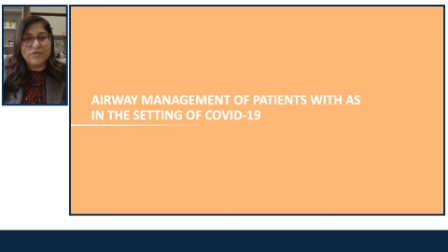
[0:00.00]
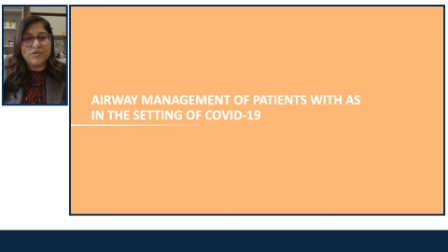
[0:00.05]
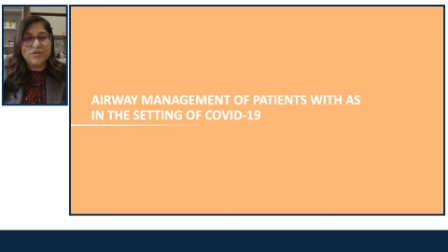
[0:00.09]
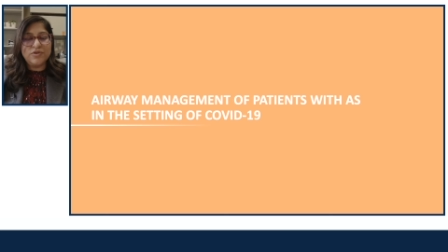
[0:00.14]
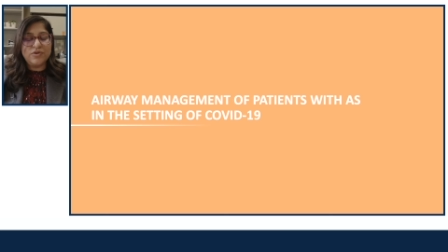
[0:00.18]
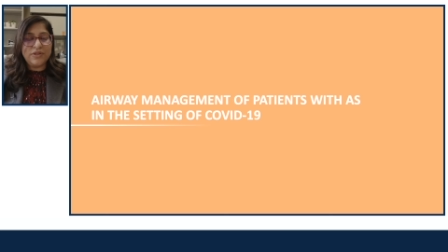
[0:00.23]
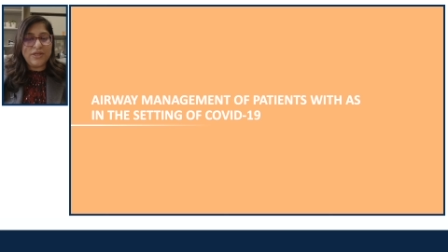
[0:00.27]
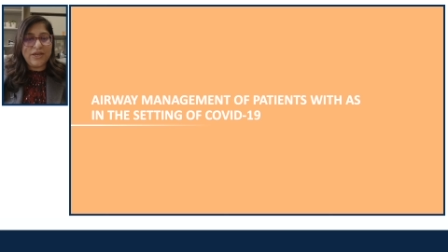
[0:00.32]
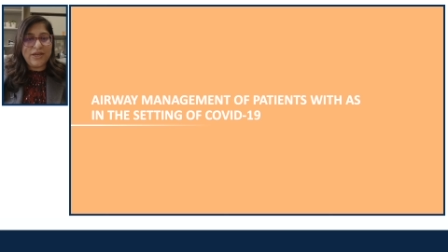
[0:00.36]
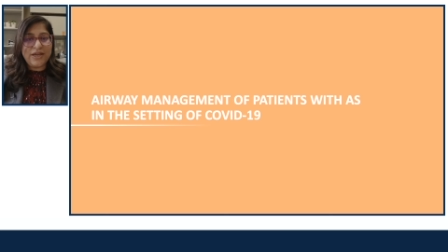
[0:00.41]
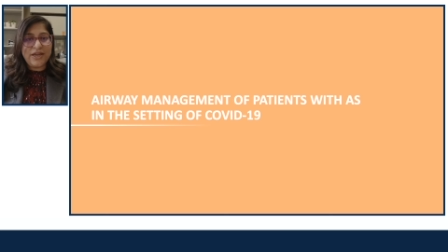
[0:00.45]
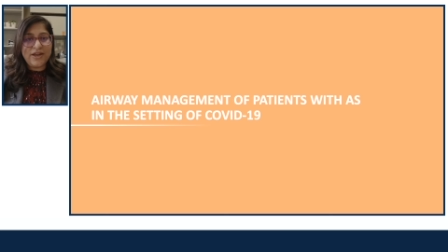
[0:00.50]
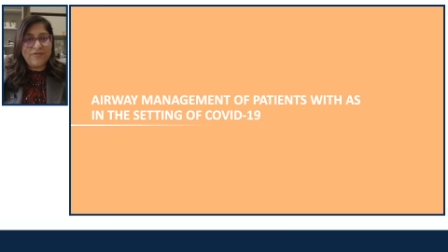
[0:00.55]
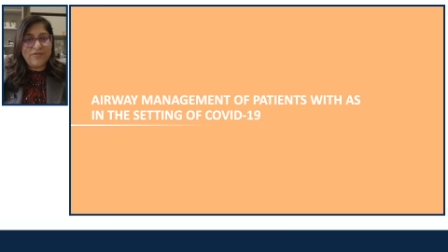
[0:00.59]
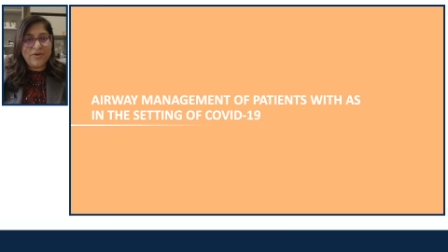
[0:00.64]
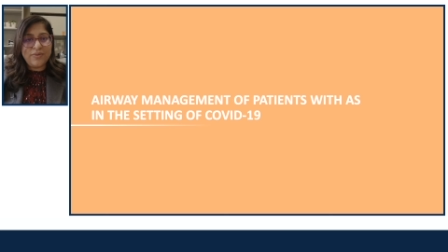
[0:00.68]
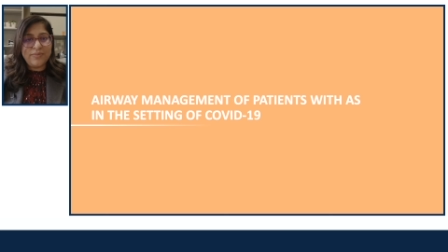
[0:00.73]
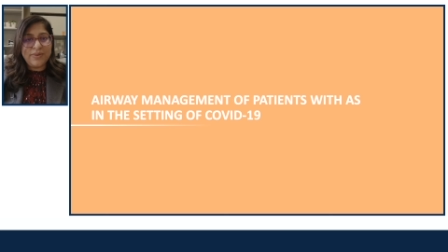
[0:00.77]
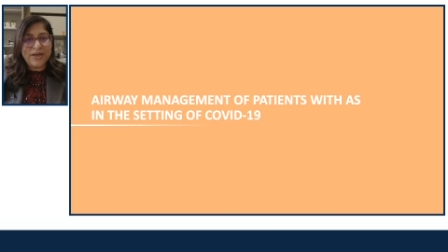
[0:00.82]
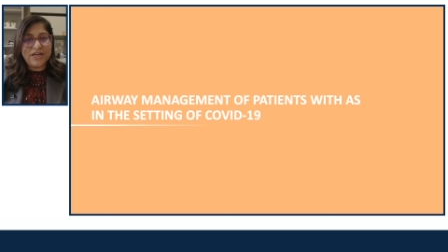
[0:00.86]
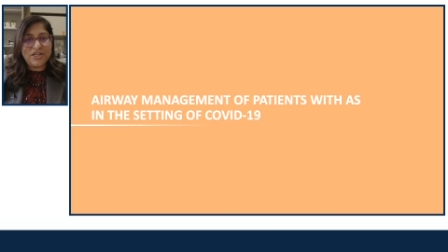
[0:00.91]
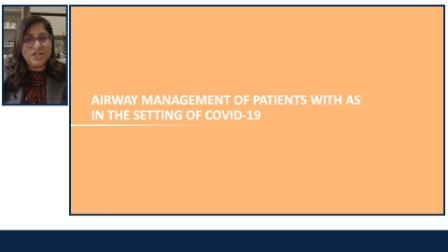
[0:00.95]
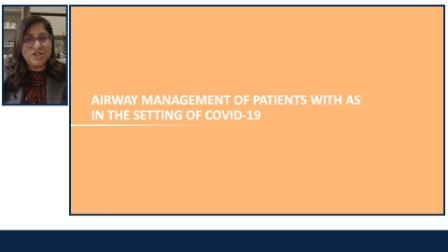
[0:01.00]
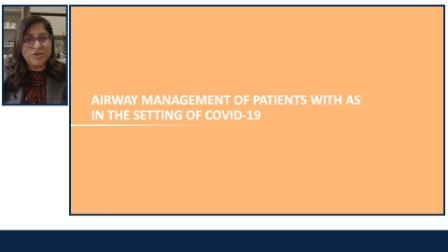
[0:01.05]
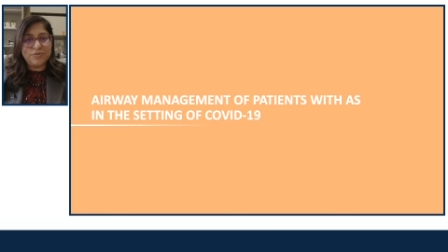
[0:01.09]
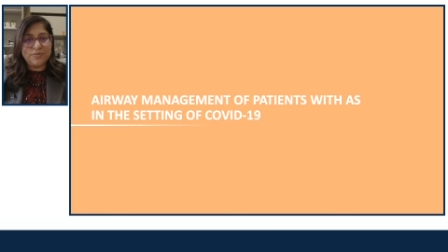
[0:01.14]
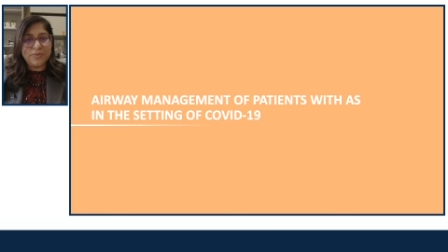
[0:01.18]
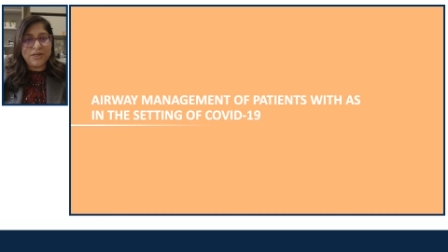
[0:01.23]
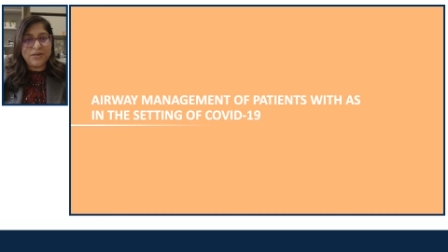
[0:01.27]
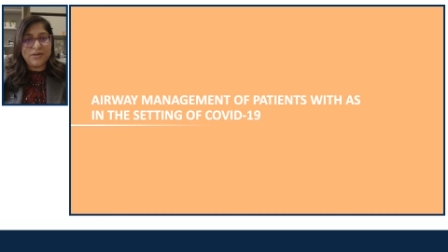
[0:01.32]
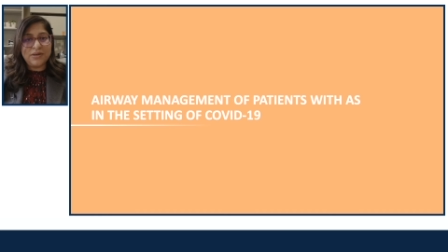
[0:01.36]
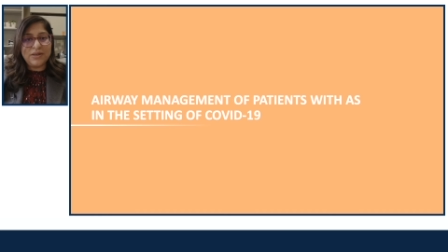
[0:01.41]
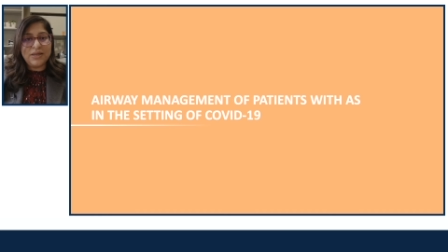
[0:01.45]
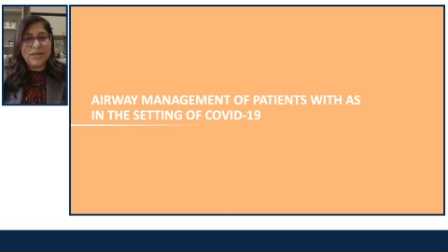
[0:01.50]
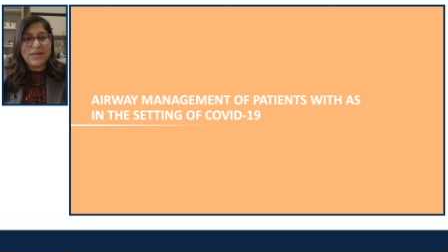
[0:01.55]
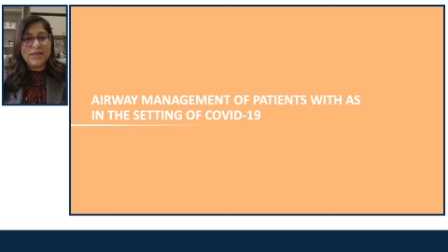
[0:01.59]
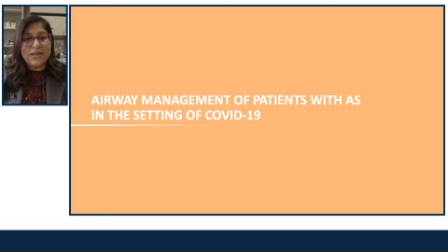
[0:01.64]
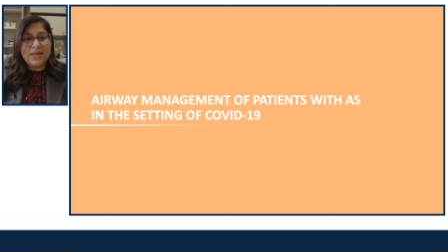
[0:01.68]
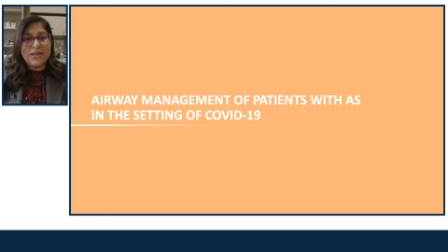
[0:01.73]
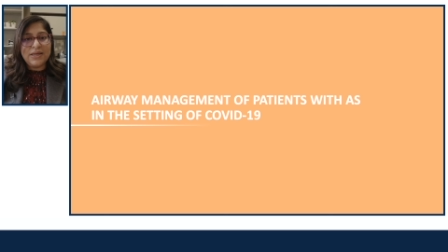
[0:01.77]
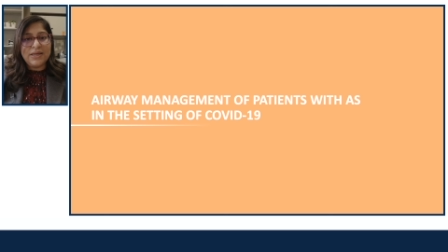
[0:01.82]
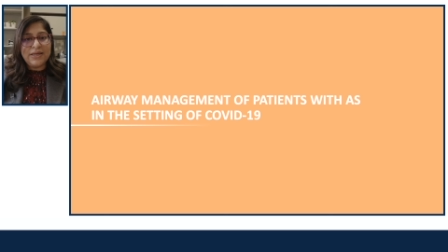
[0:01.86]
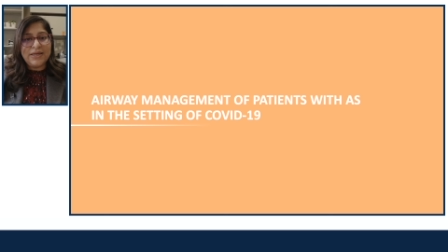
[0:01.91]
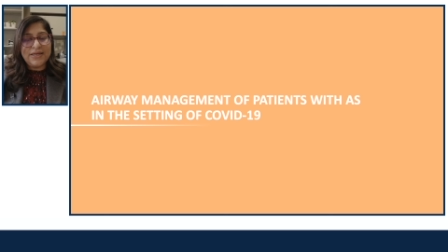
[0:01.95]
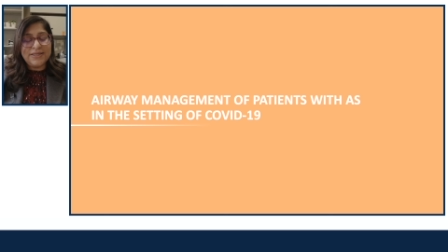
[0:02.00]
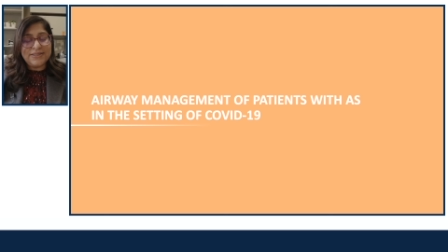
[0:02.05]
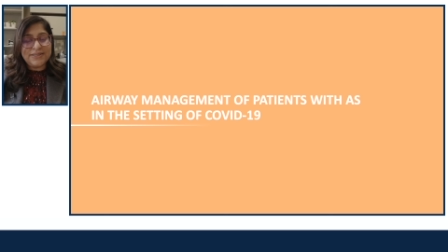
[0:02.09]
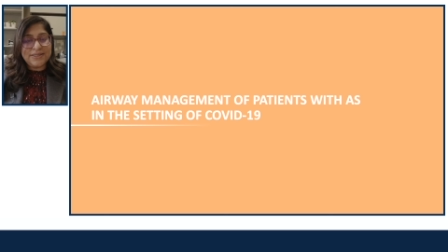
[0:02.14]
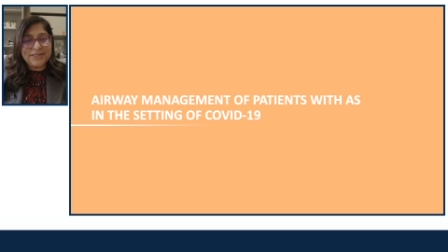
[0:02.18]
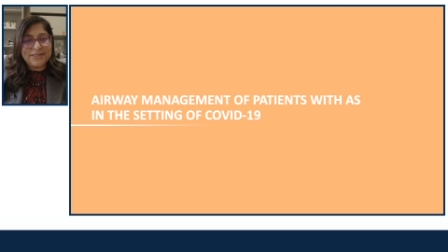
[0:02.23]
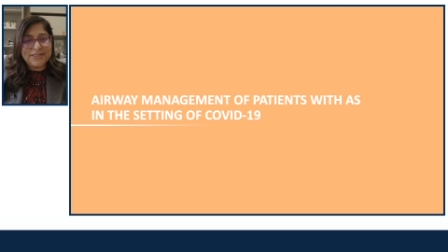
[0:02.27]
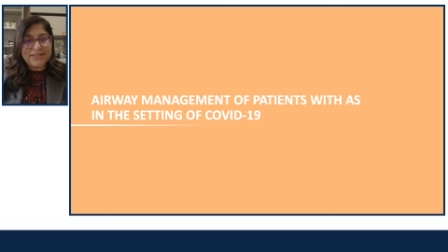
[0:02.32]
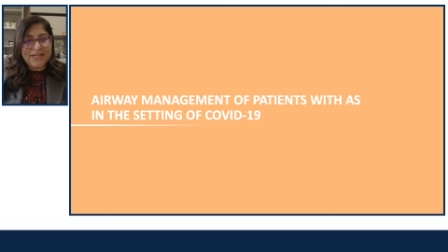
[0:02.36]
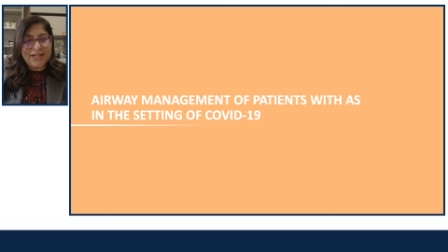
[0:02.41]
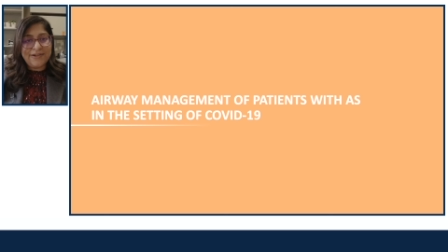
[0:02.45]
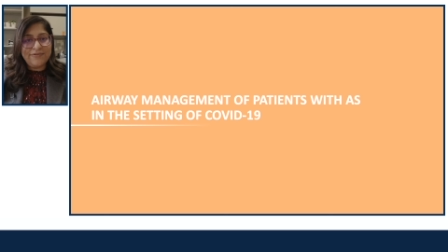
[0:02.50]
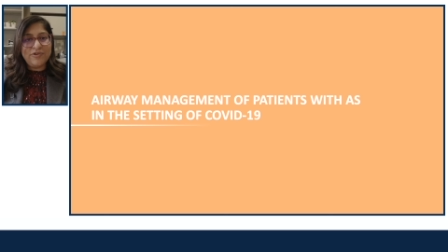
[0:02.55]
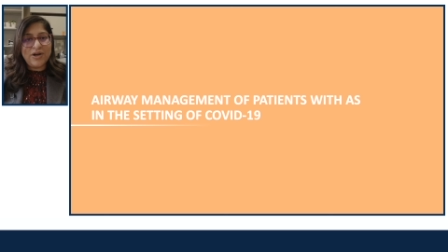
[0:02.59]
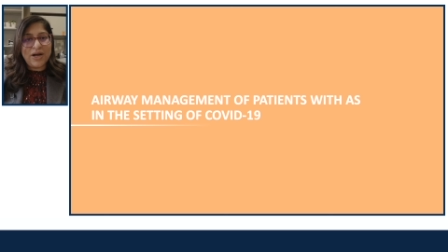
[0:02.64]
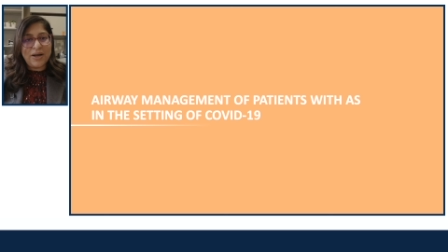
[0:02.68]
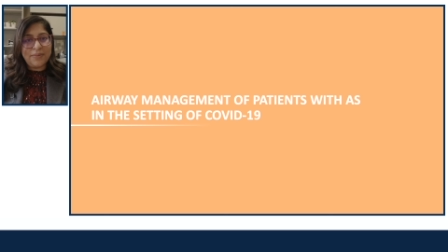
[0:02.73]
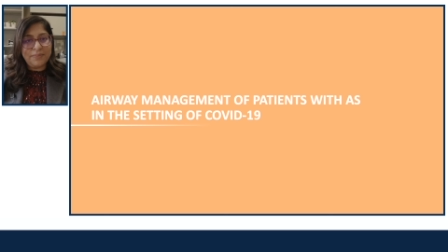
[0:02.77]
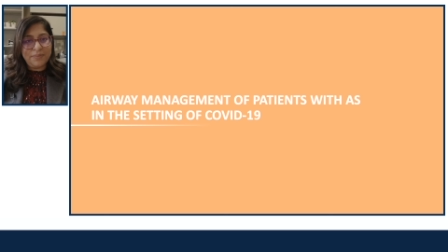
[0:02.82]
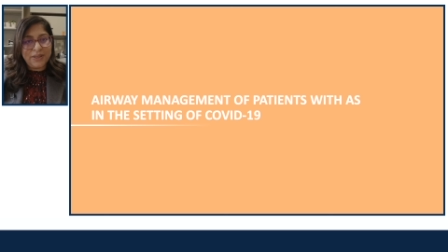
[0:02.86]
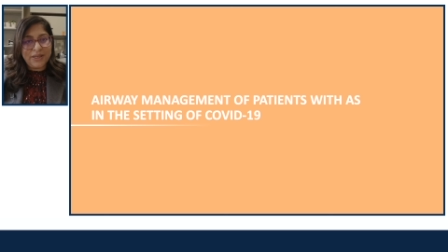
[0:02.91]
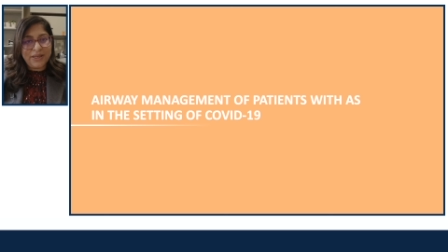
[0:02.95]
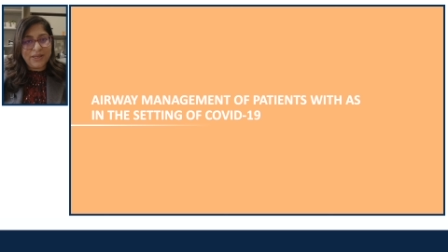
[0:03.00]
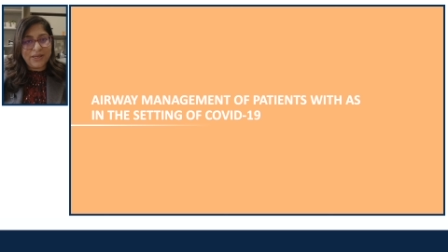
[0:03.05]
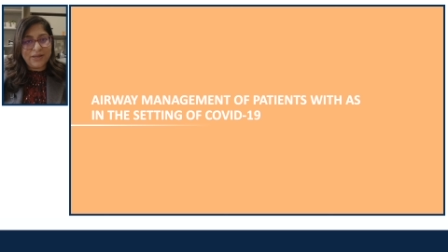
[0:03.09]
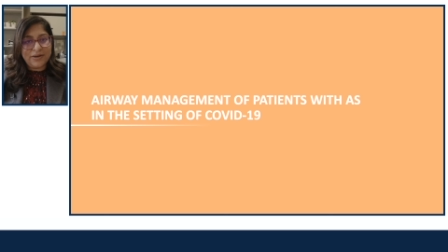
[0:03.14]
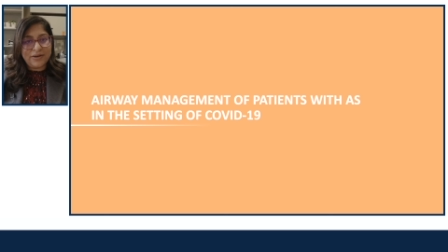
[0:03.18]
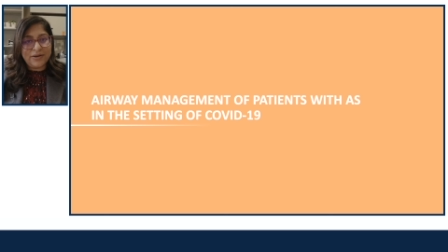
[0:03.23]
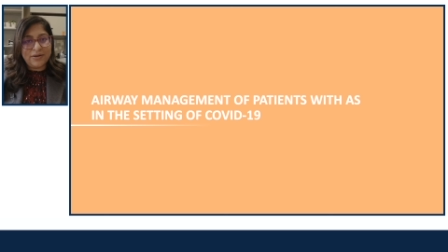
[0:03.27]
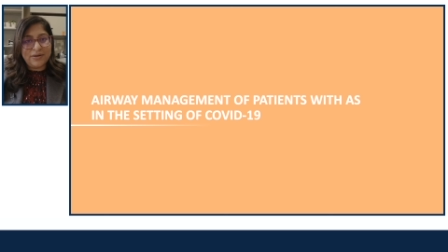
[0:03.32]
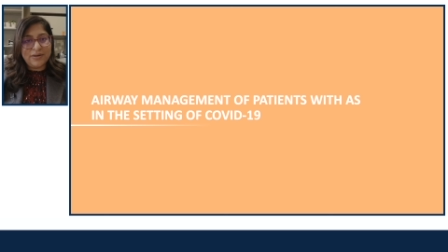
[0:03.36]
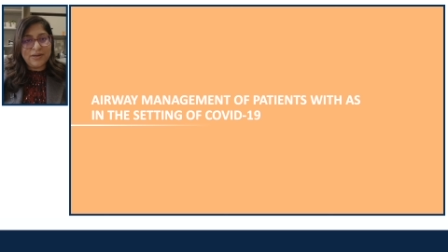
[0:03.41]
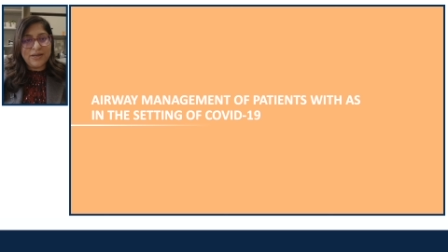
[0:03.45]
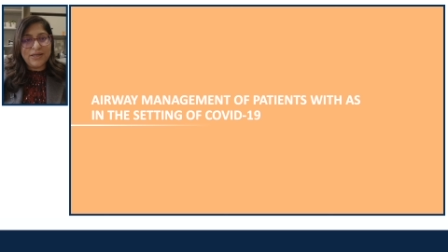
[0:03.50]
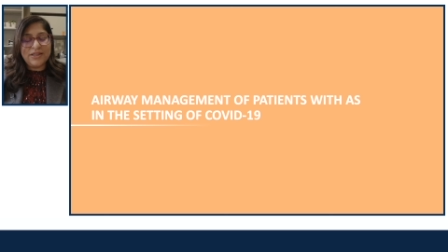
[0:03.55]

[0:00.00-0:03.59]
So the airway management is itself complicated